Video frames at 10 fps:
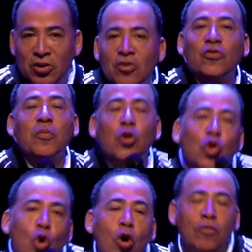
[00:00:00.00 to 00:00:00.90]
from the
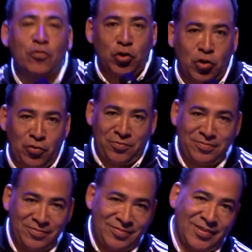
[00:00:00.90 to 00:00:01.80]
Lord for you.
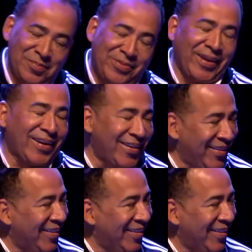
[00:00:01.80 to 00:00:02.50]
I'm thinking,